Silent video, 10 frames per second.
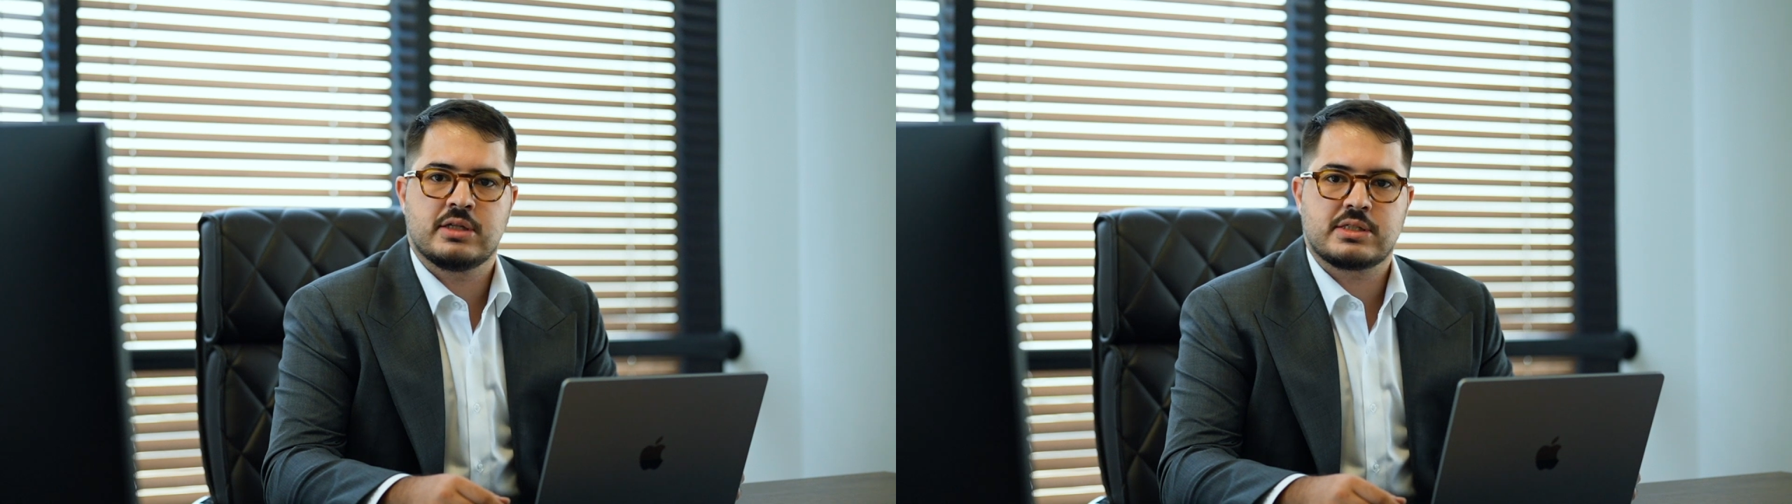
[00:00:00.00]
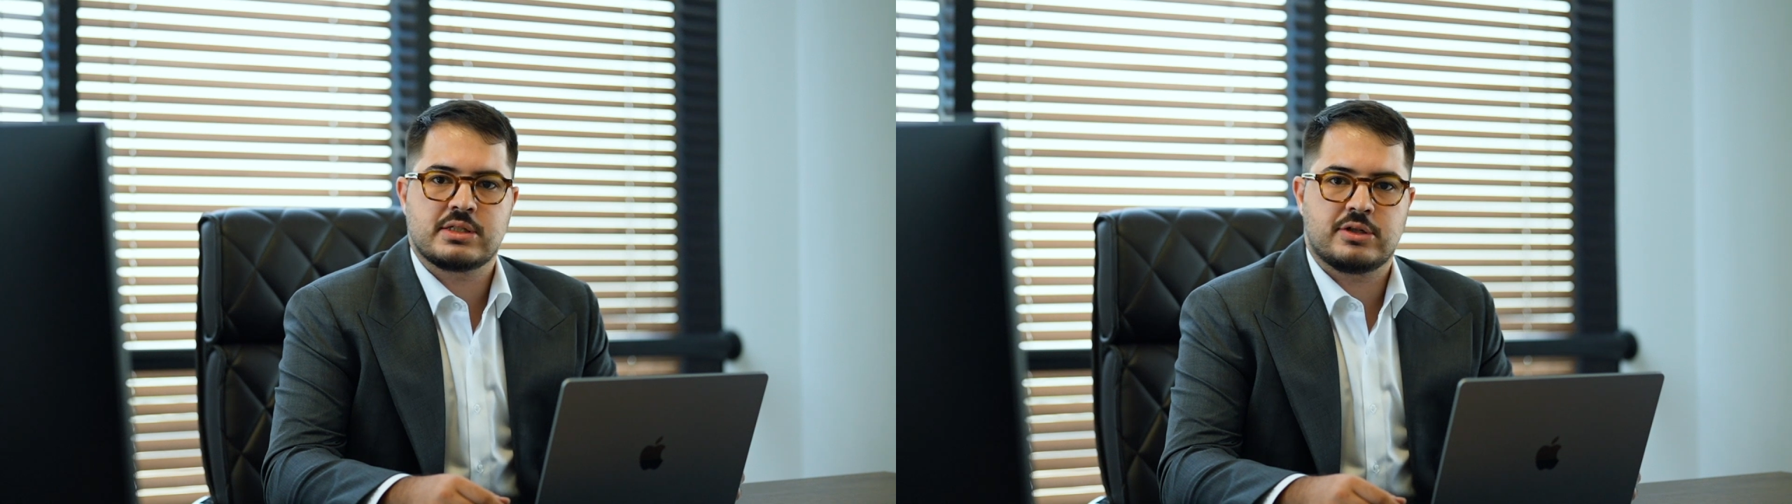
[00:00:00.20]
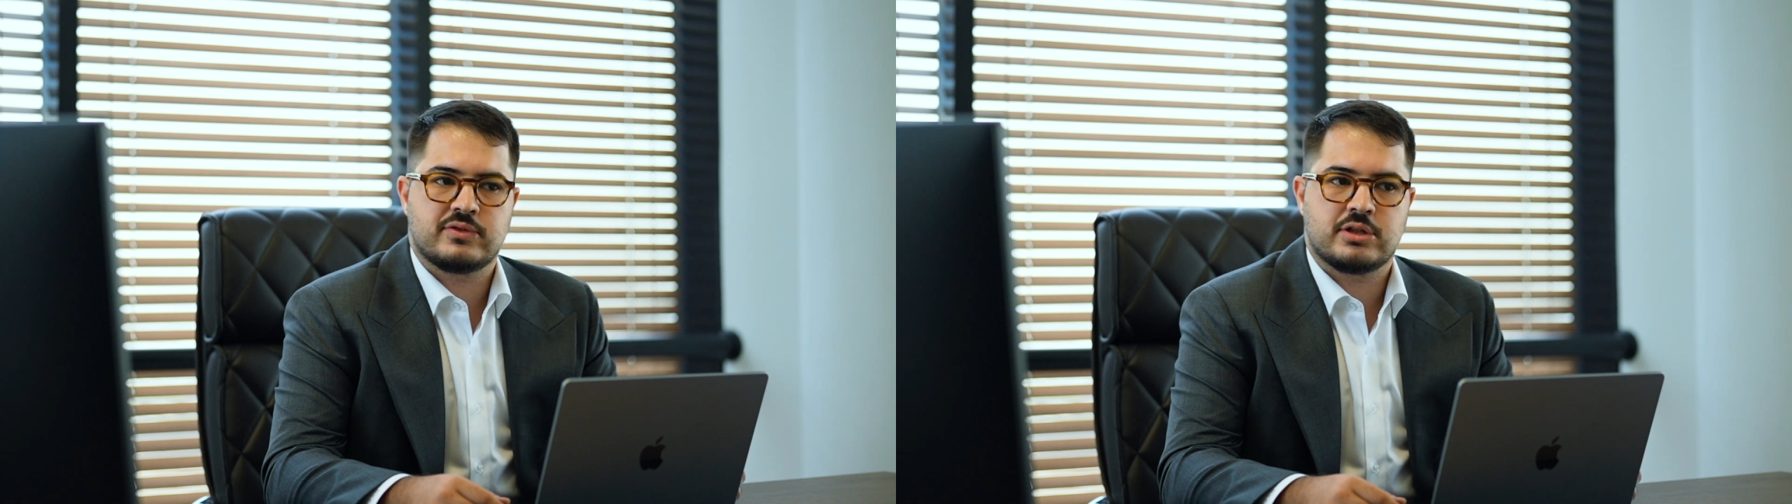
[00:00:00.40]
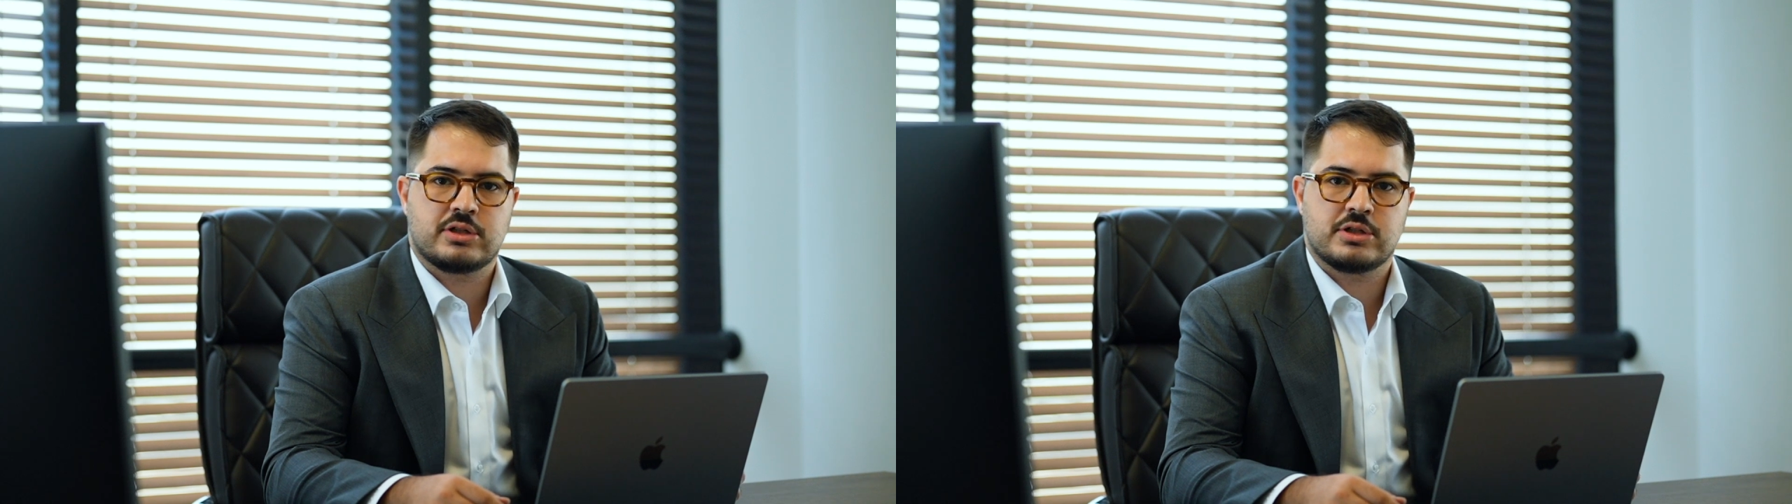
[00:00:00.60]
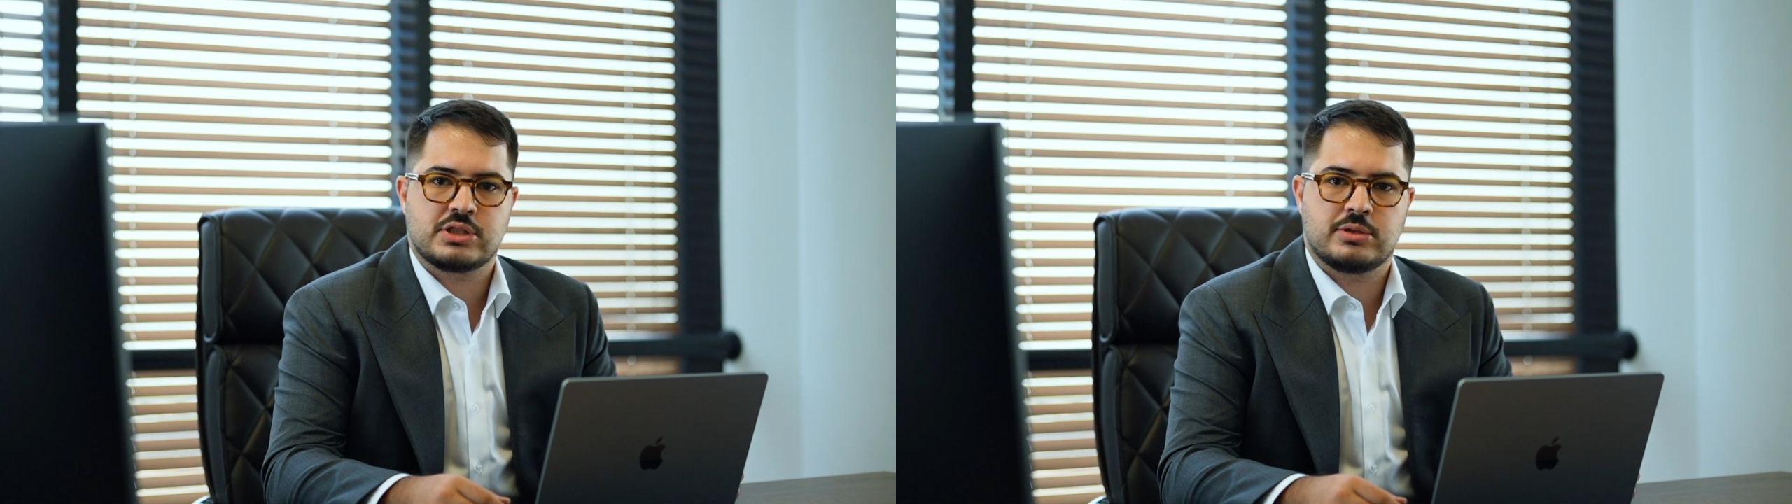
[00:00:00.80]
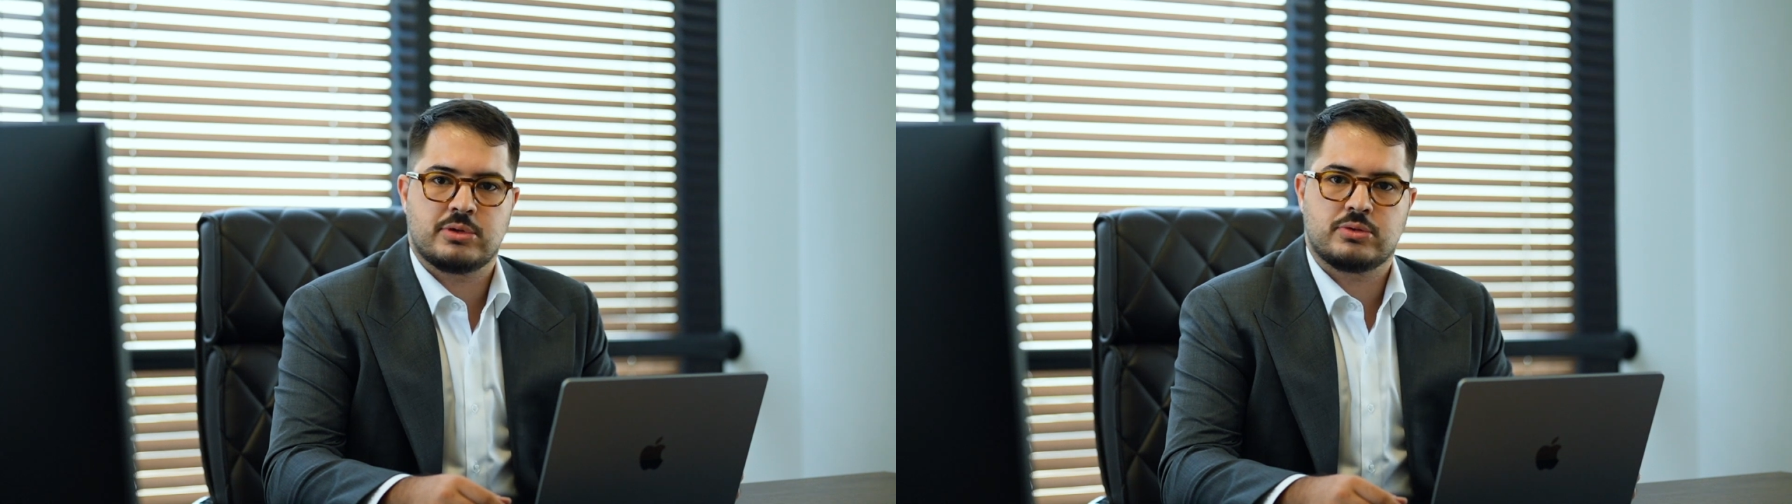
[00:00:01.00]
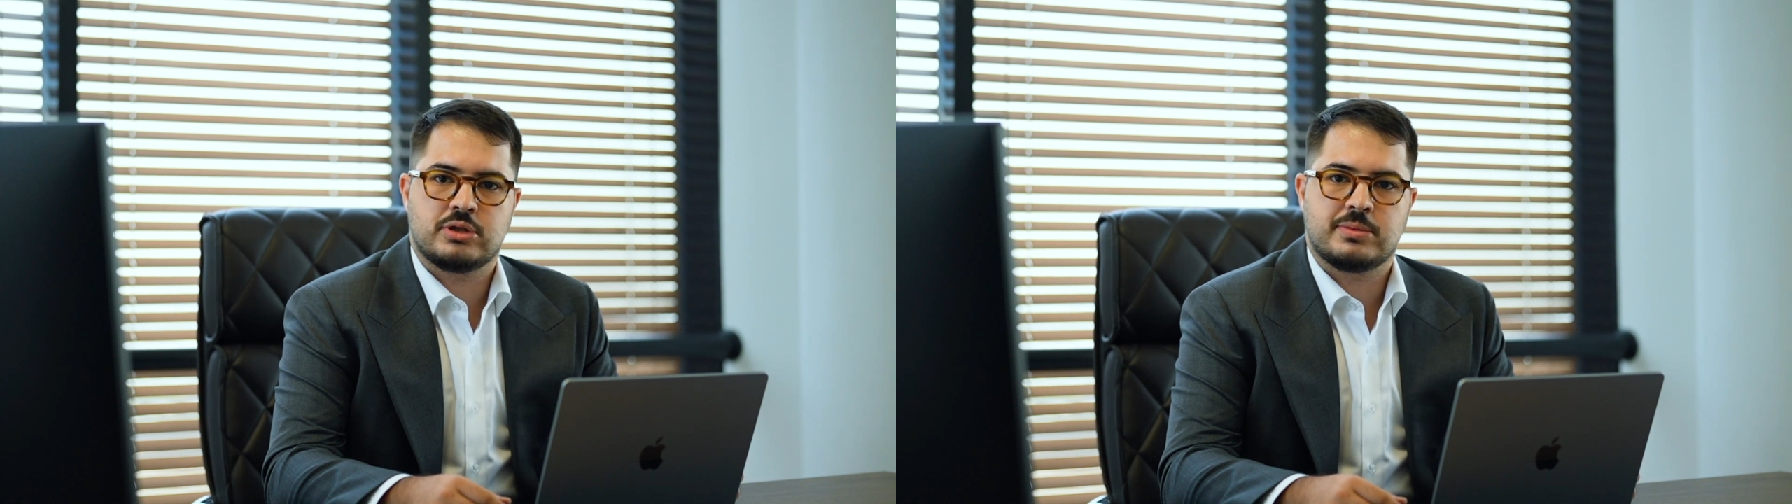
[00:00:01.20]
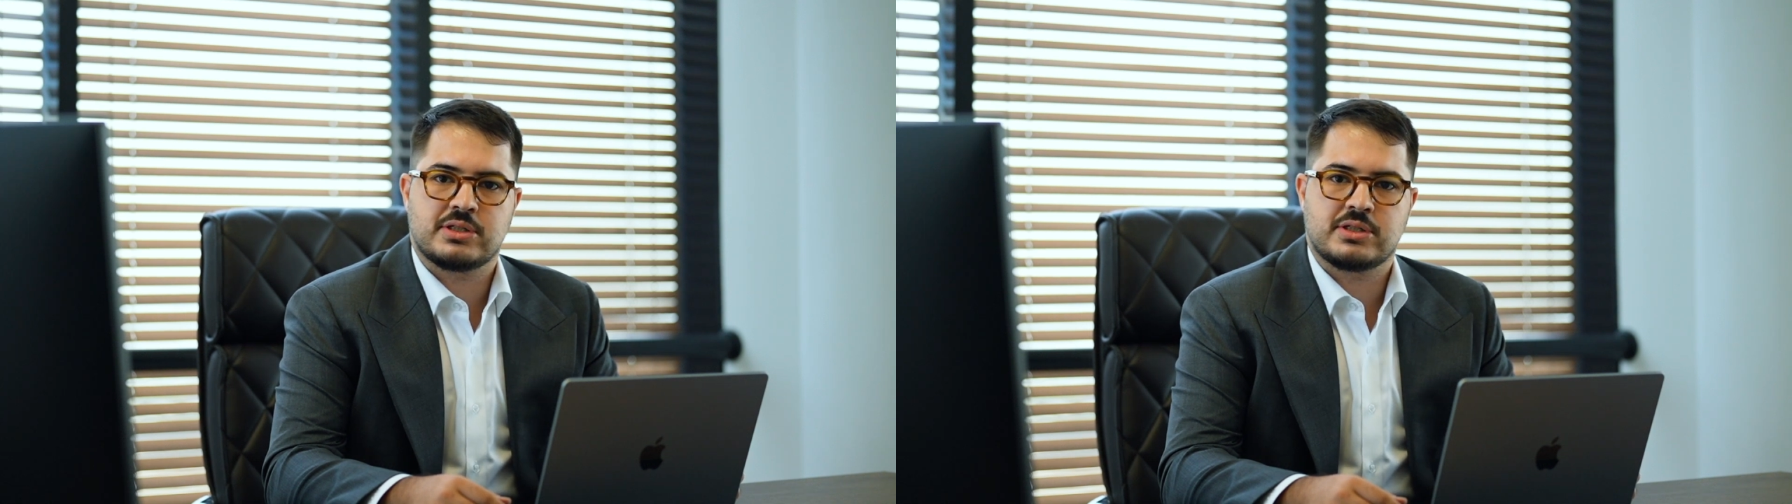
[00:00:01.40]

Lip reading: serve their customers to the